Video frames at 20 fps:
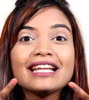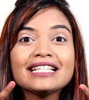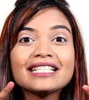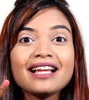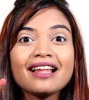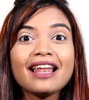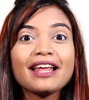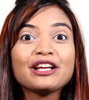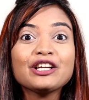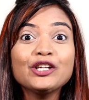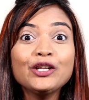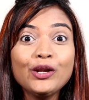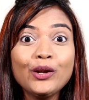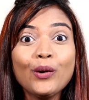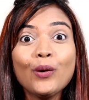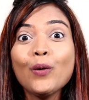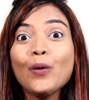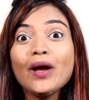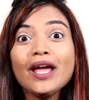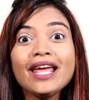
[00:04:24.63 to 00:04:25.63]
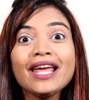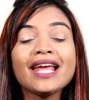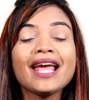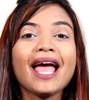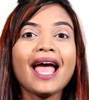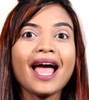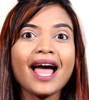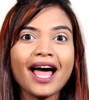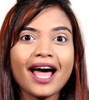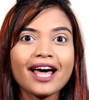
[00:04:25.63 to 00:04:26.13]
My eyes are like
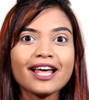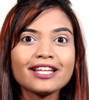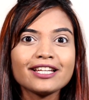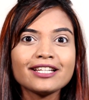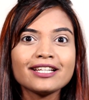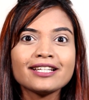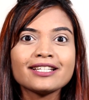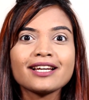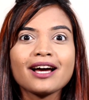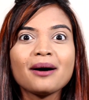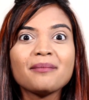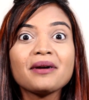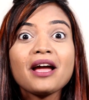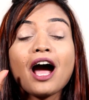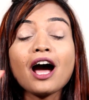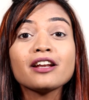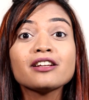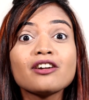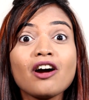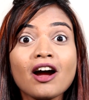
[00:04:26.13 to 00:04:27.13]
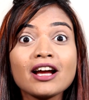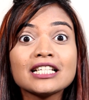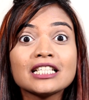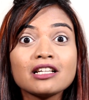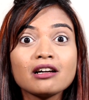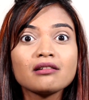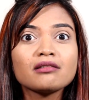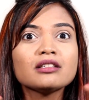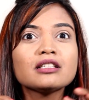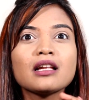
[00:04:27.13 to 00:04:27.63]
glowing and my under eye
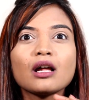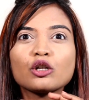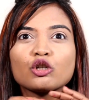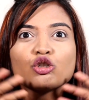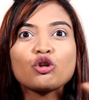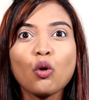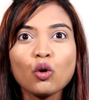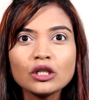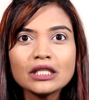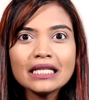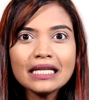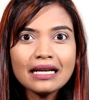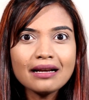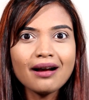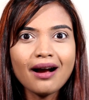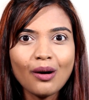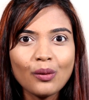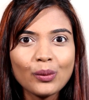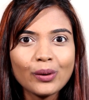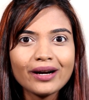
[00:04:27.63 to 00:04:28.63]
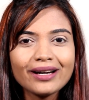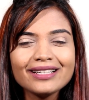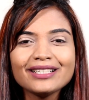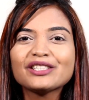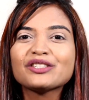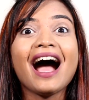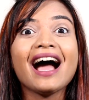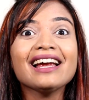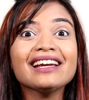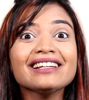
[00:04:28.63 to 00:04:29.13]
circles are totally
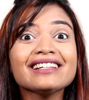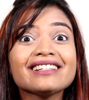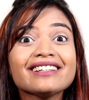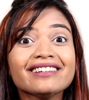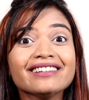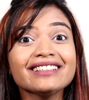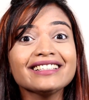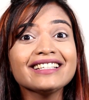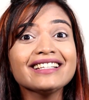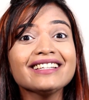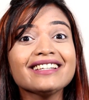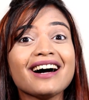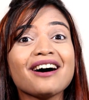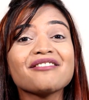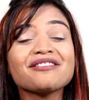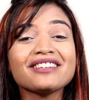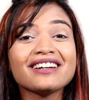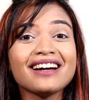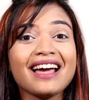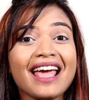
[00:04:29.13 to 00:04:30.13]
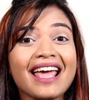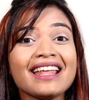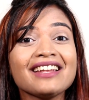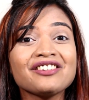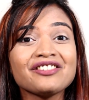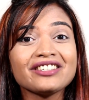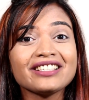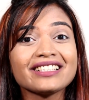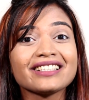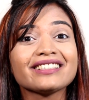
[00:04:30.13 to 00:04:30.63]
covered. I really love the
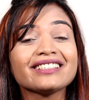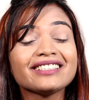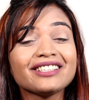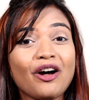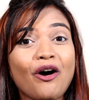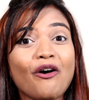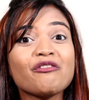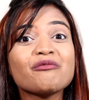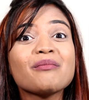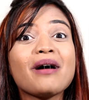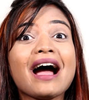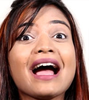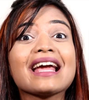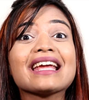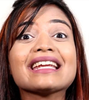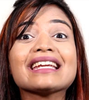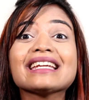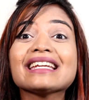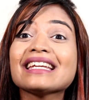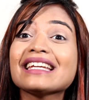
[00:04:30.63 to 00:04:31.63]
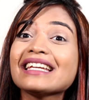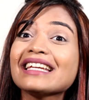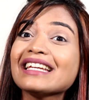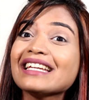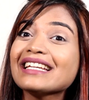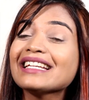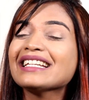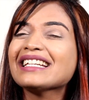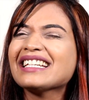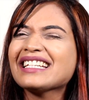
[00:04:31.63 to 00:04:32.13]
end result of my
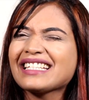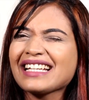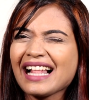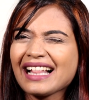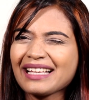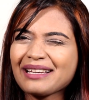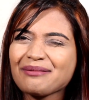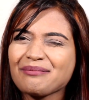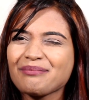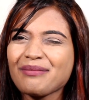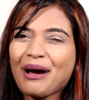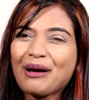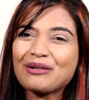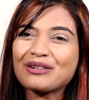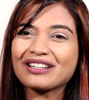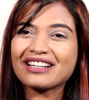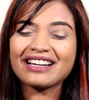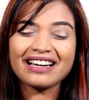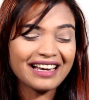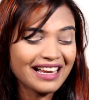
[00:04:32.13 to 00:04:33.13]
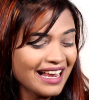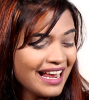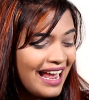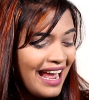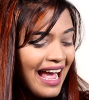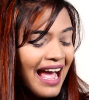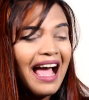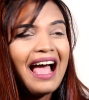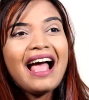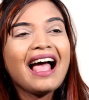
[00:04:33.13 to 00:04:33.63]
talcum powder.
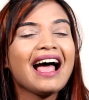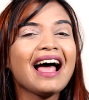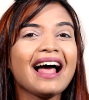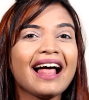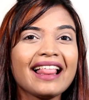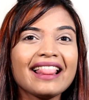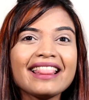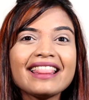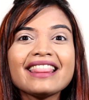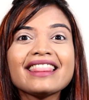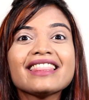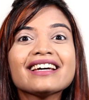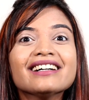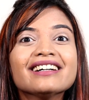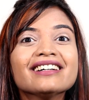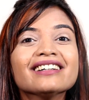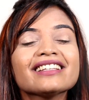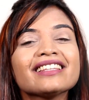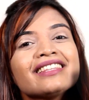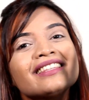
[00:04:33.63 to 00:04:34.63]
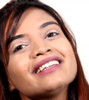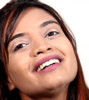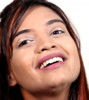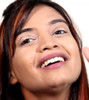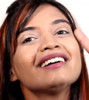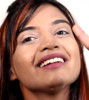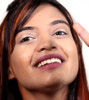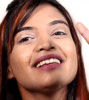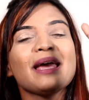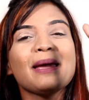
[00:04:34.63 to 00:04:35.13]
And the
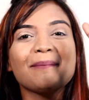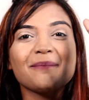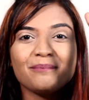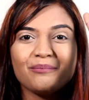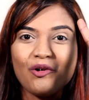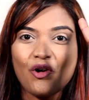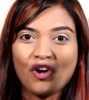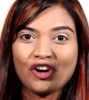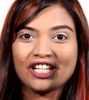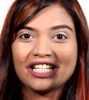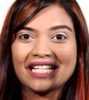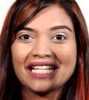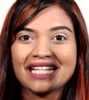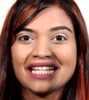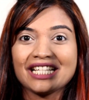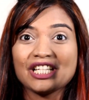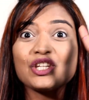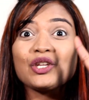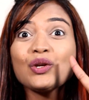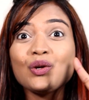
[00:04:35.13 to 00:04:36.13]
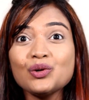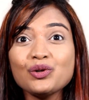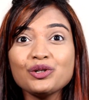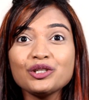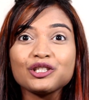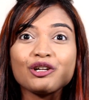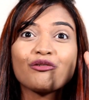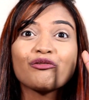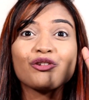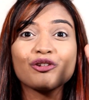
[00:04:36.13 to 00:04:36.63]
third important
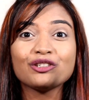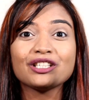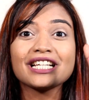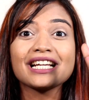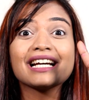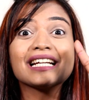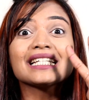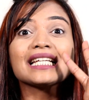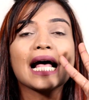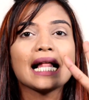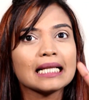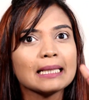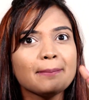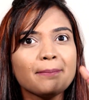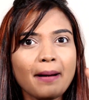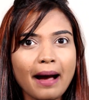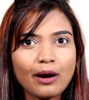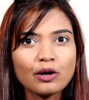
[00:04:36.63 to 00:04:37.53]
use of using a talcum